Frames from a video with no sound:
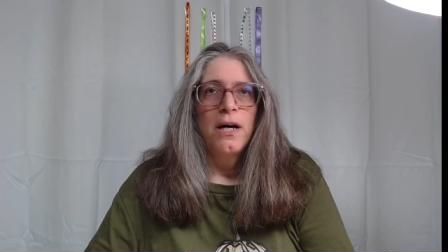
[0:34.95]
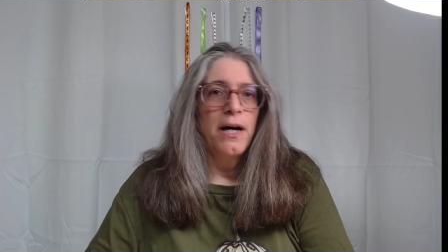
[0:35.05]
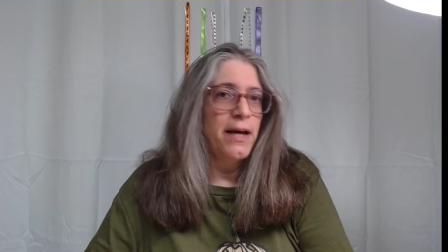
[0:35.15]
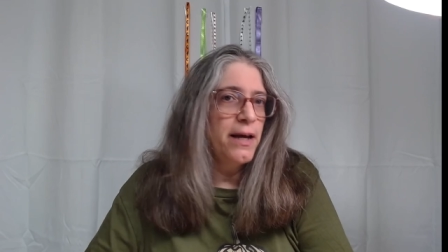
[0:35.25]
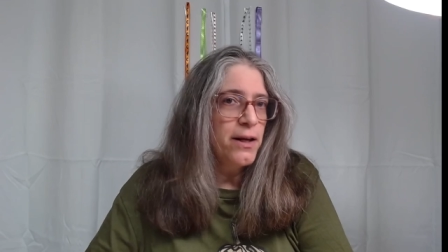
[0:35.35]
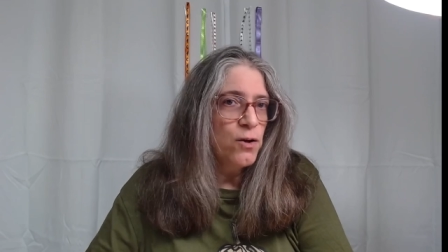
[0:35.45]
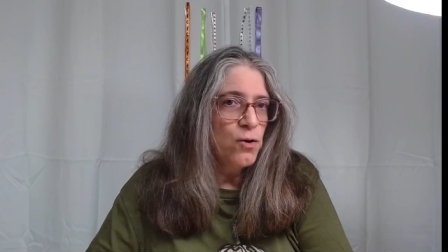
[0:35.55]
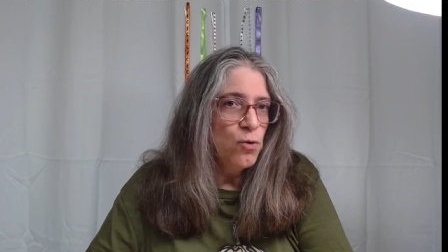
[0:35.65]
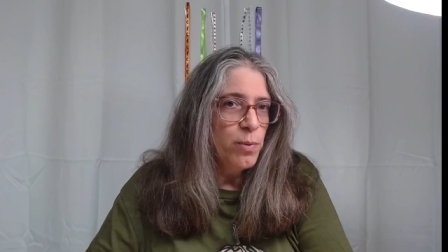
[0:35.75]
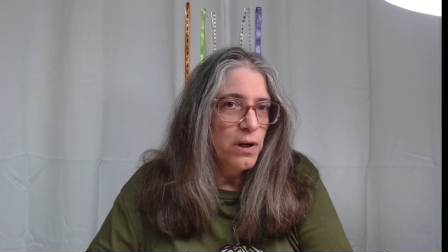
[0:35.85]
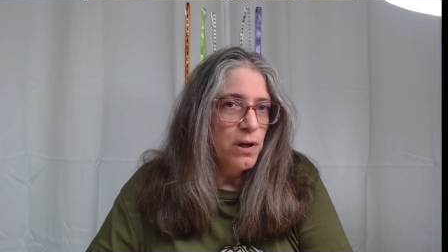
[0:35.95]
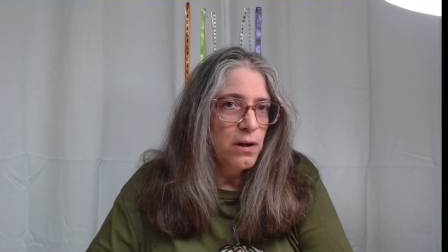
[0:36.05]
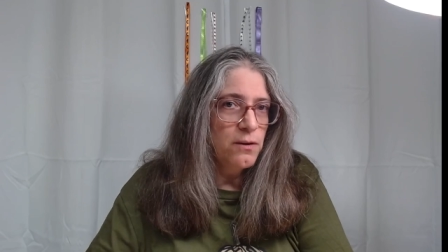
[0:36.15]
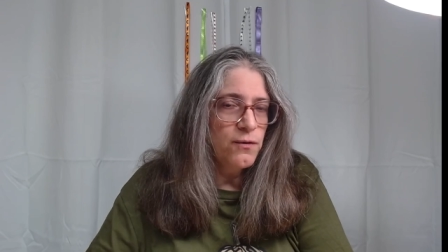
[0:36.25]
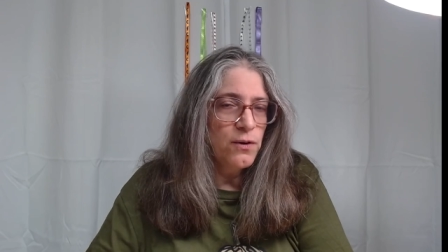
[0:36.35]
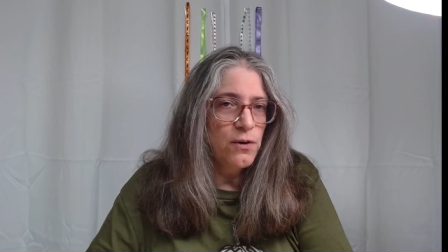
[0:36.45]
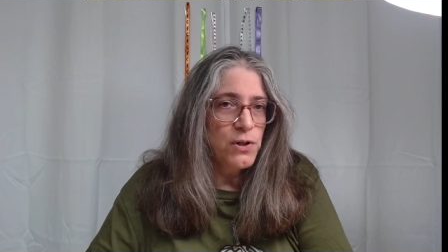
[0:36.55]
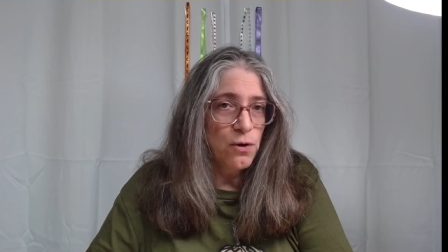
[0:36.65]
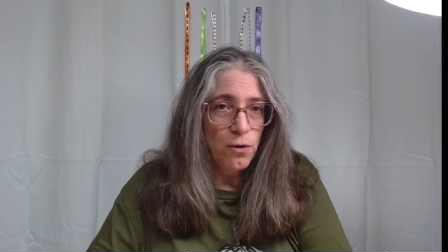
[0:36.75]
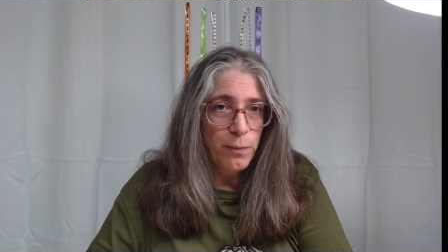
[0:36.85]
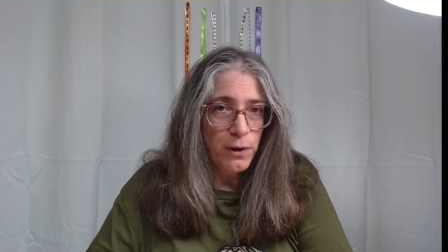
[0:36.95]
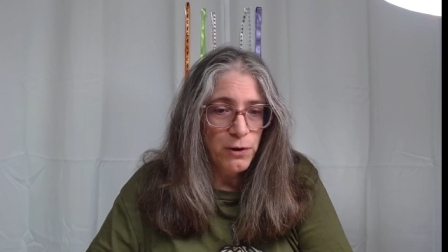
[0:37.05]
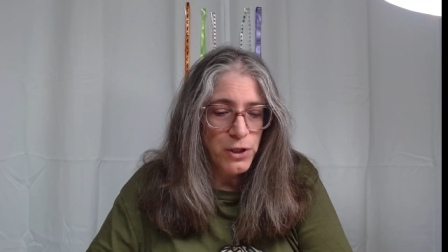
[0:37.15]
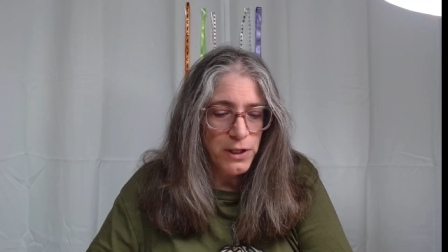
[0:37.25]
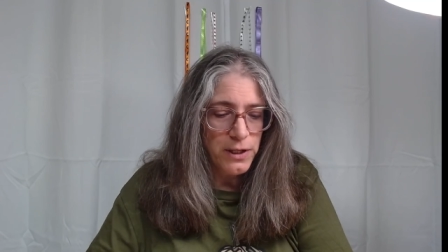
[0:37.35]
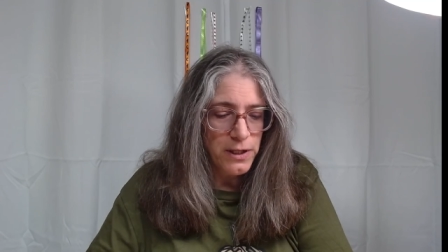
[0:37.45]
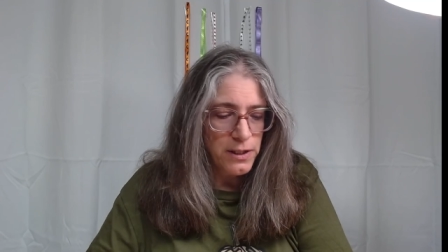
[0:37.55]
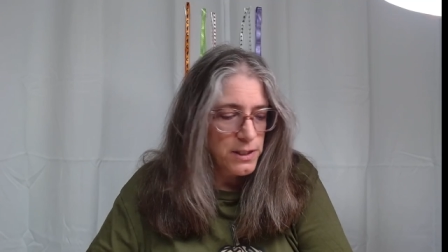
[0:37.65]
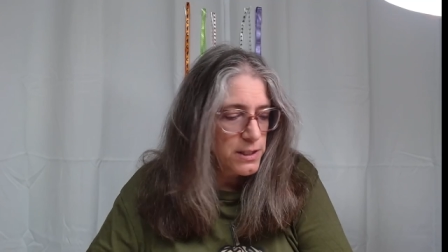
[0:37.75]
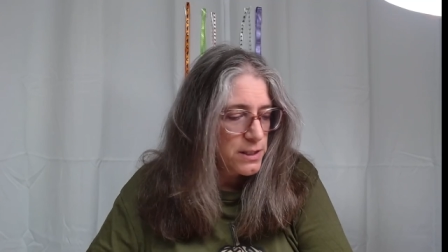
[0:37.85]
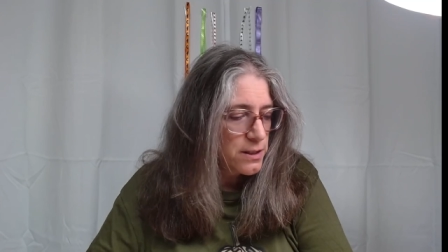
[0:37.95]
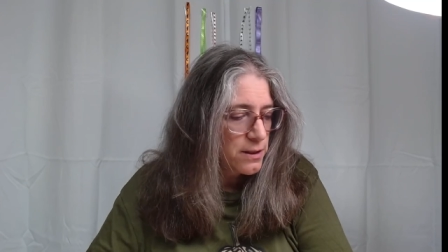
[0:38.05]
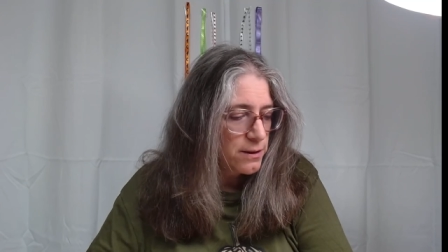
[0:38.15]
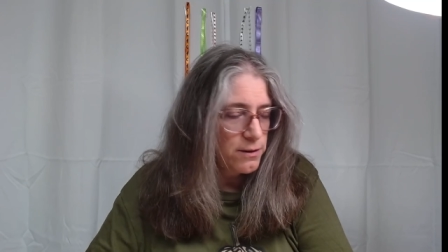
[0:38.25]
I had a coupon for total purchase.